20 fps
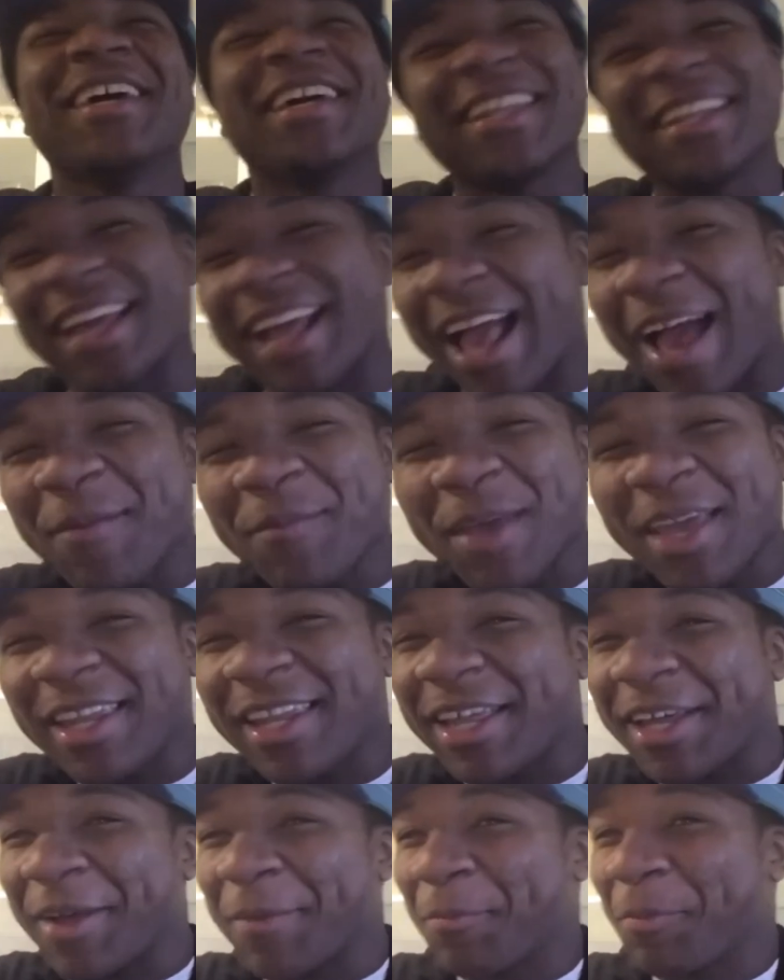Like I made
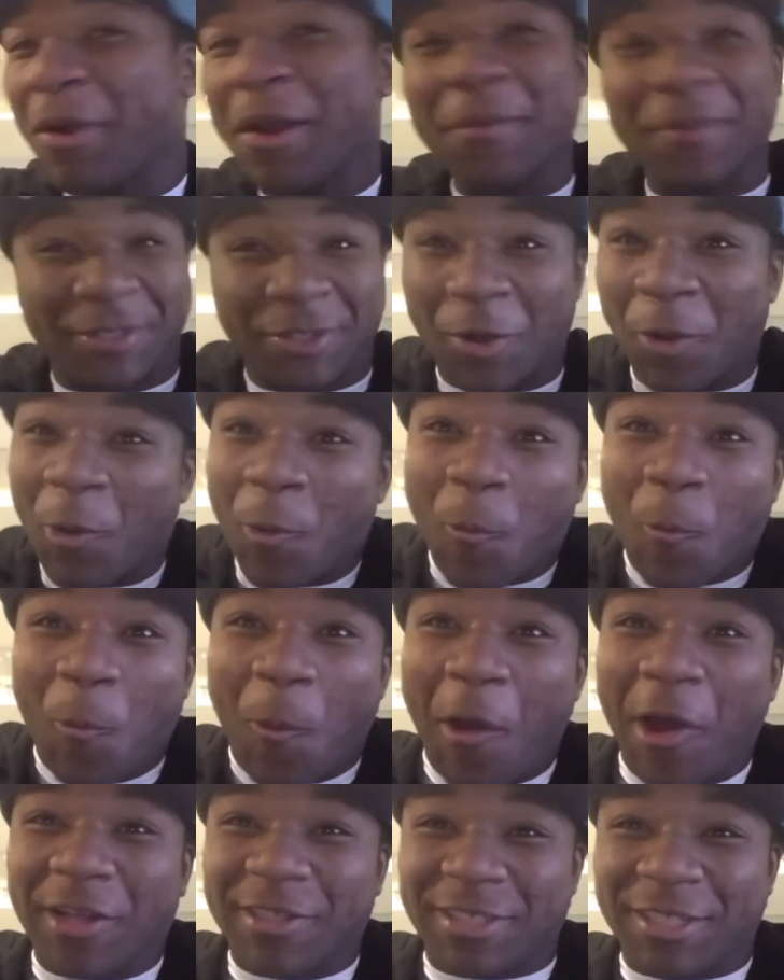like a pretty much a whole
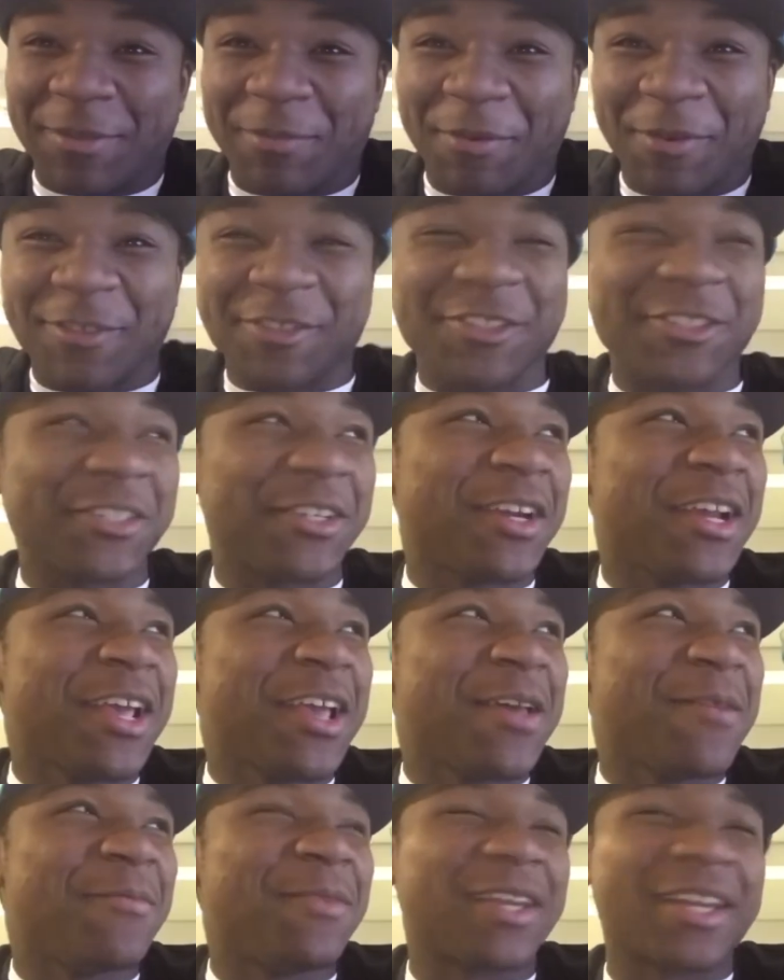wanted poster
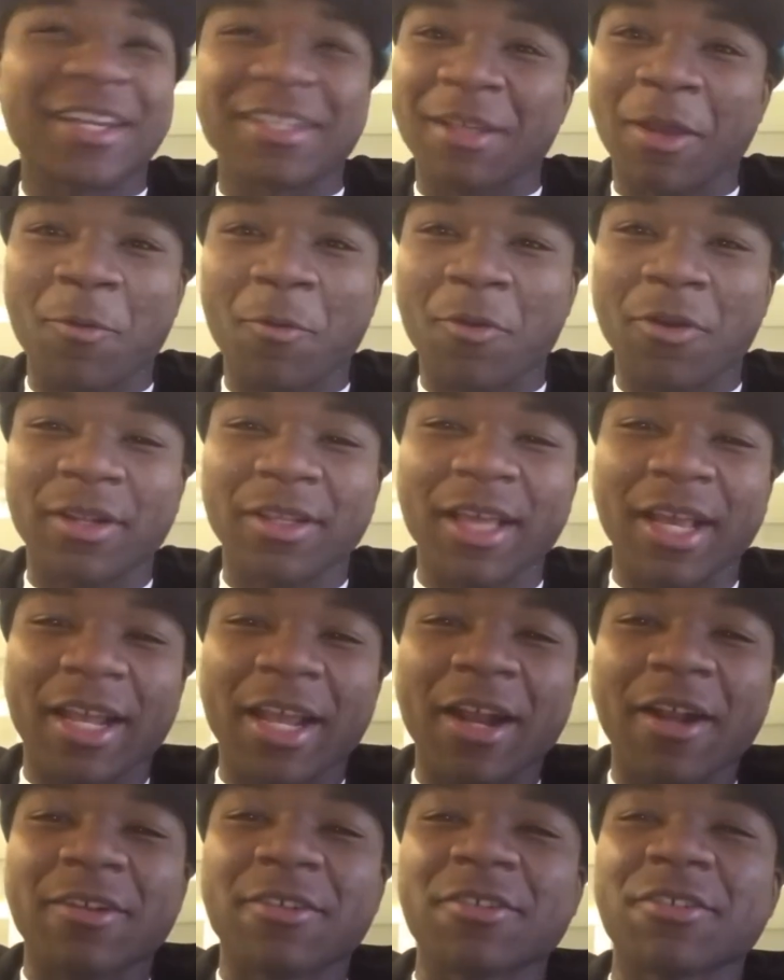because I wanted that
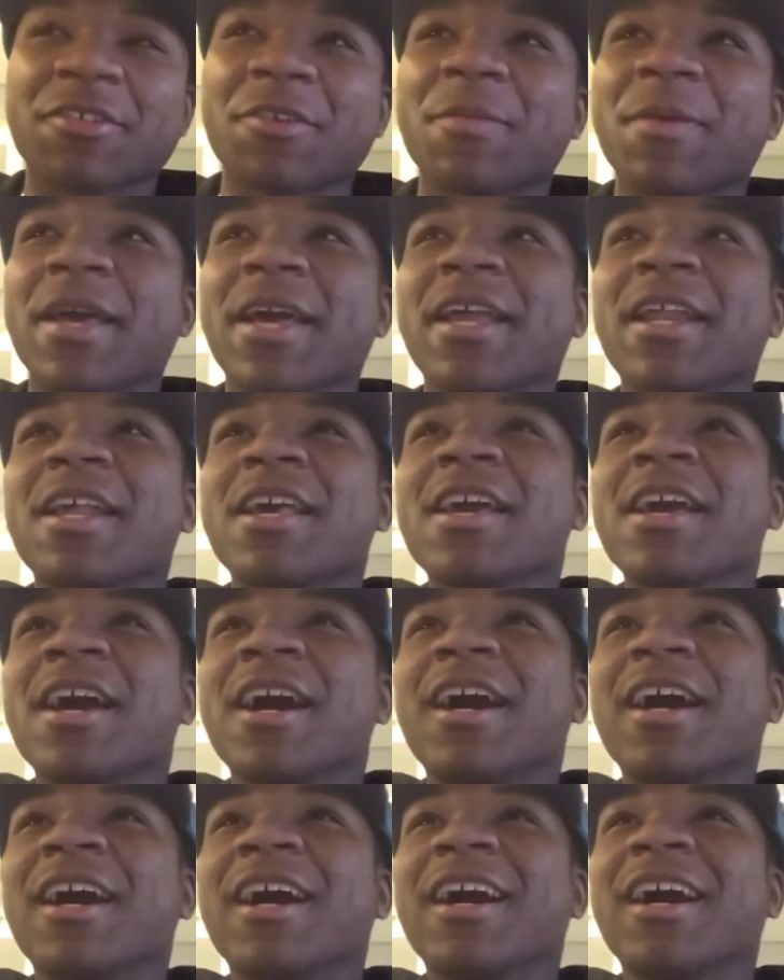character so bad.
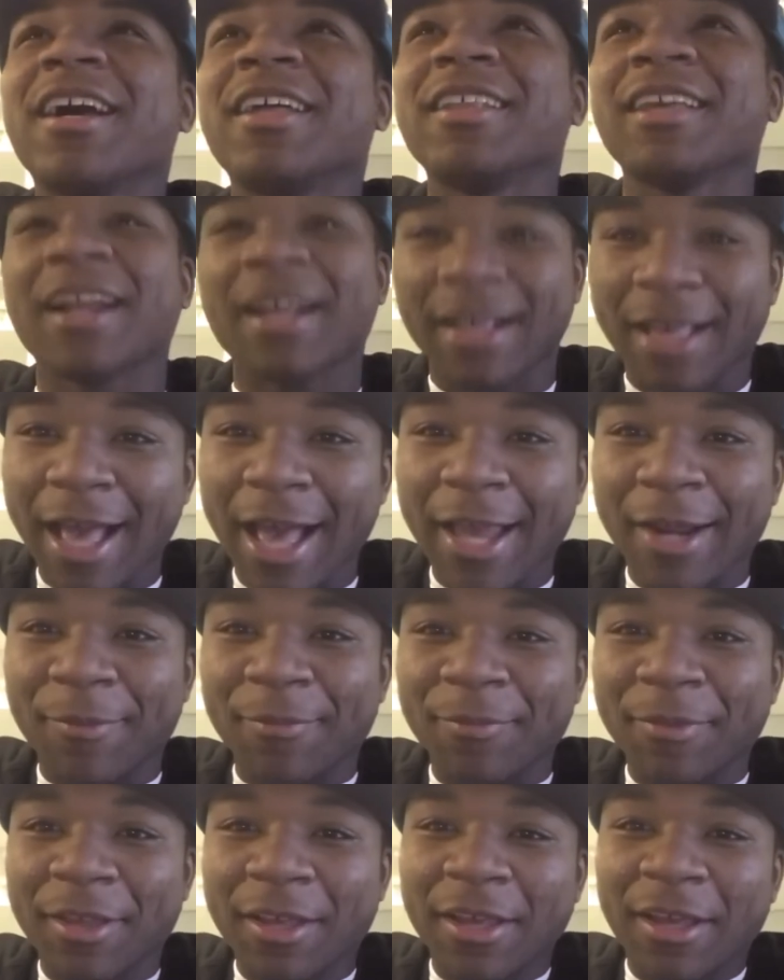Uh, and then I got
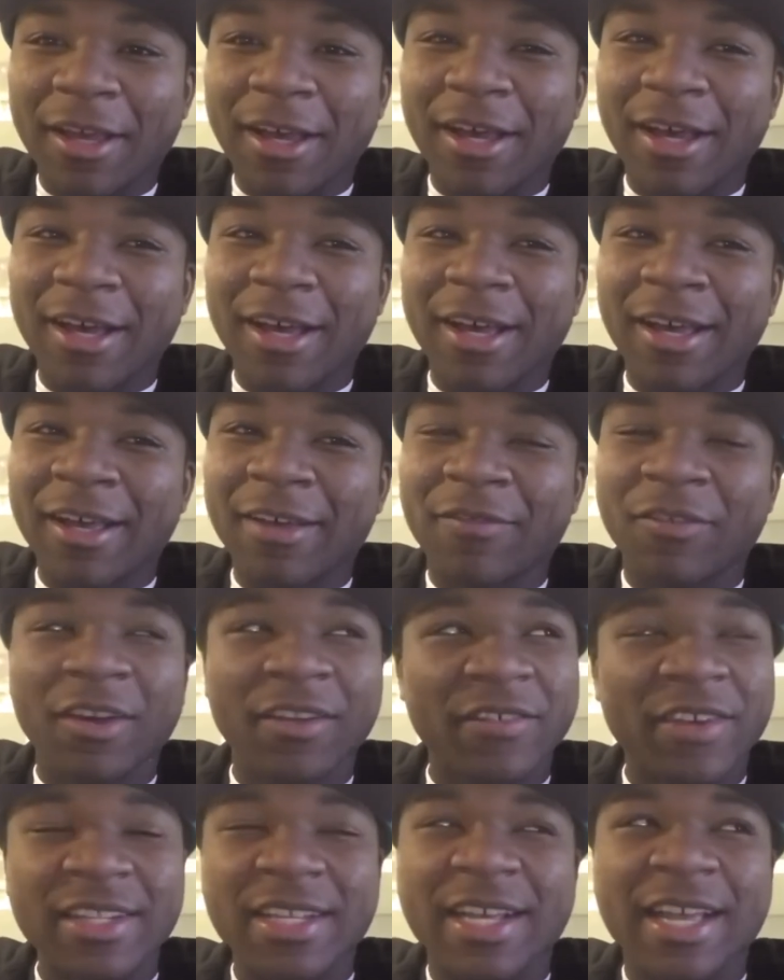him. Uh,
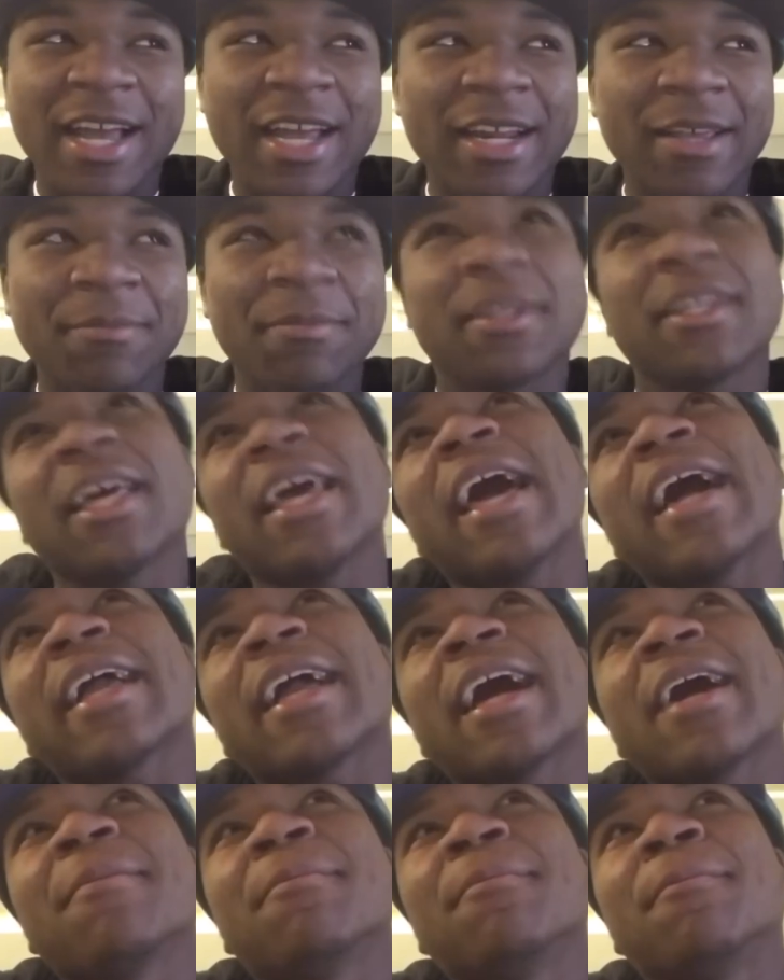fun fact, I got him today. I
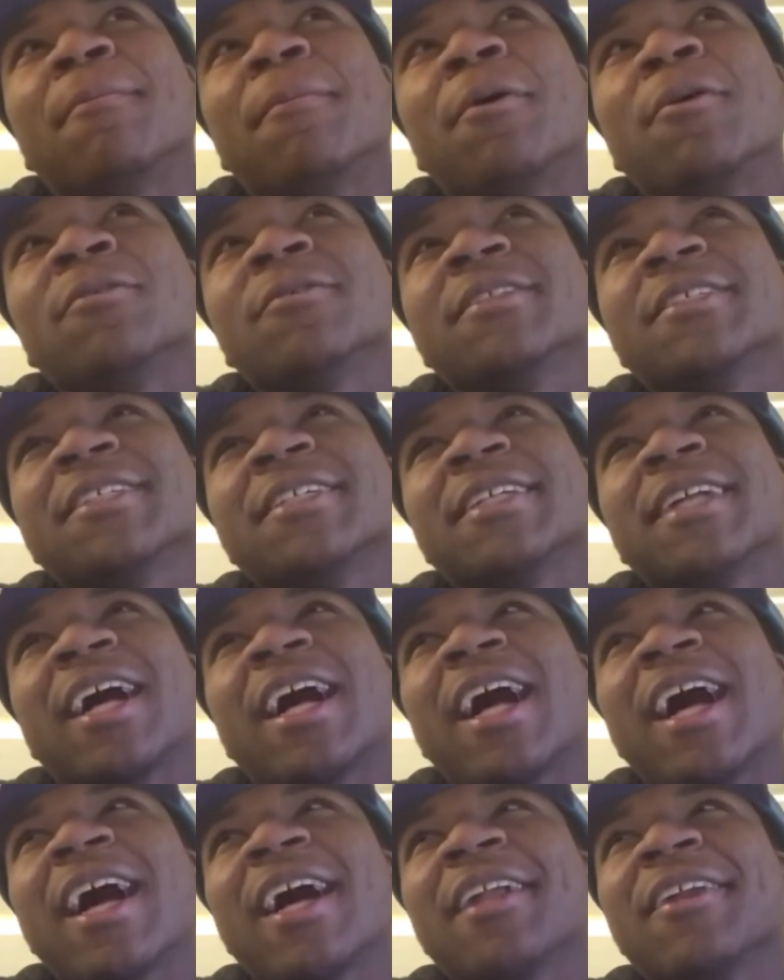got molten
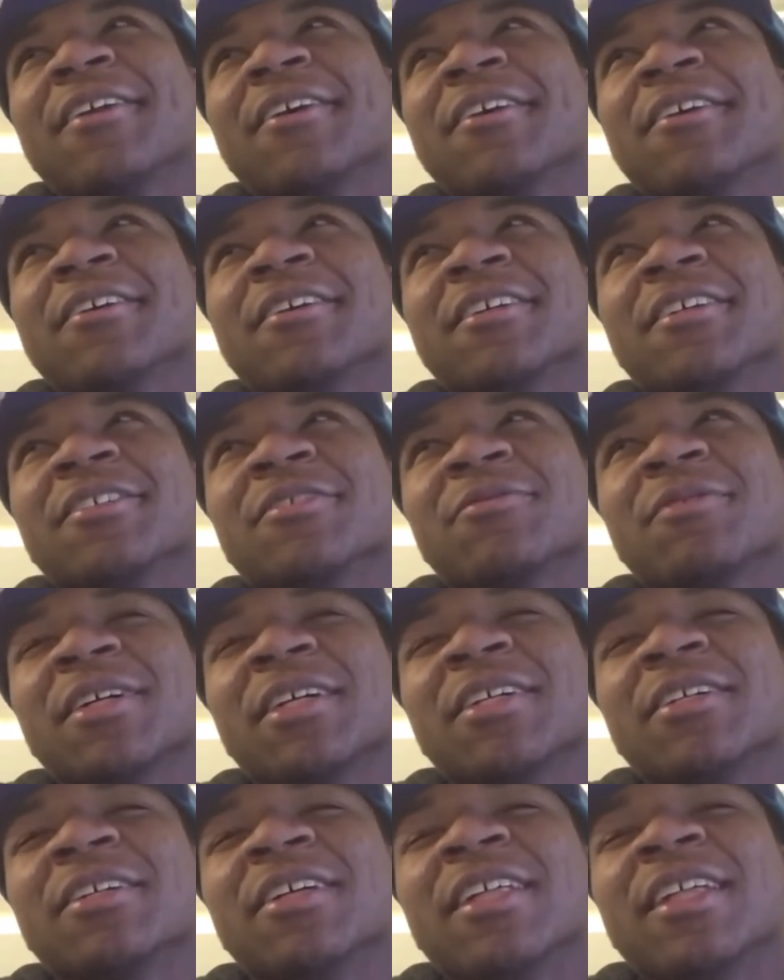hot dog as
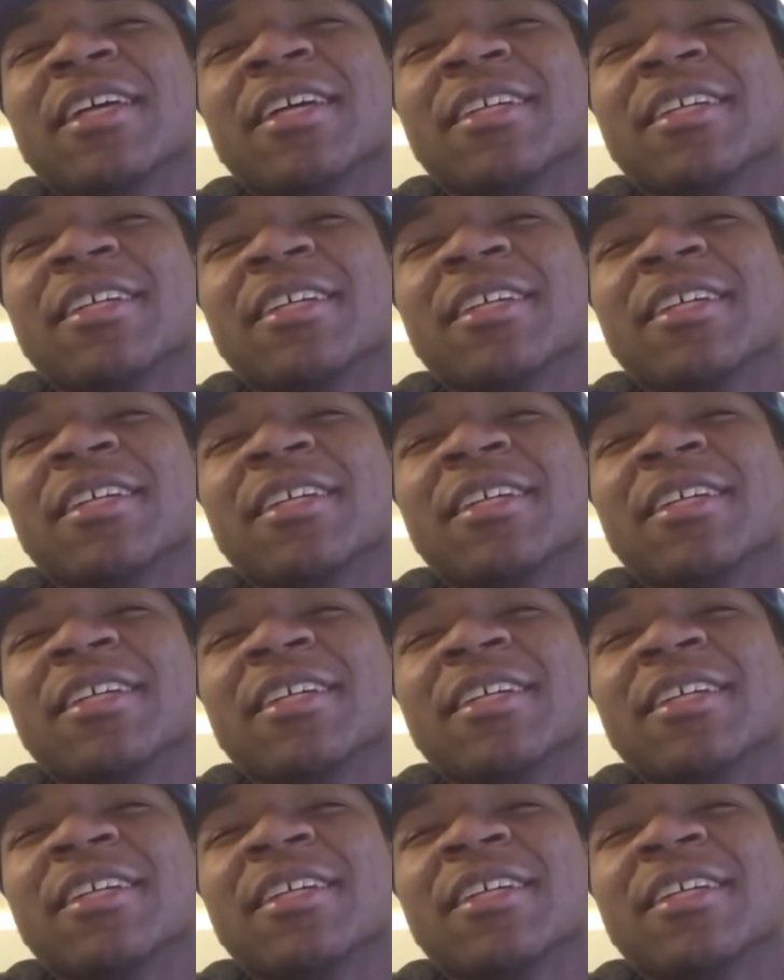well.